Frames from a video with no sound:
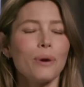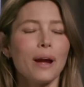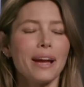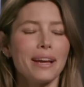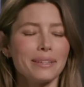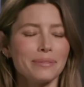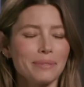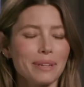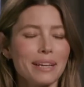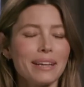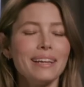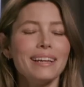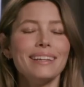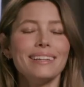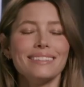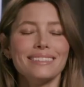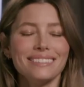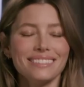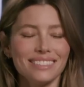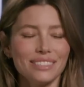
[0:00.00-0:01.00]
right so it
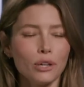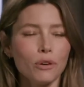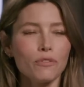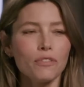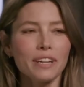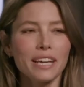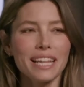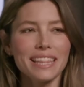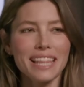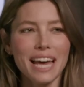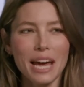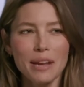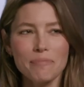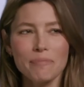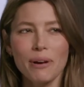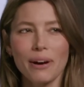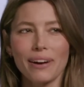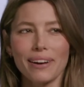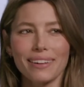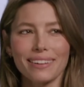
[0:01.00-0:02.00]
was just Don't sort of that
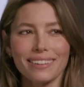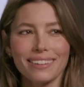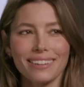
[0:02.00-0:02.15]
part.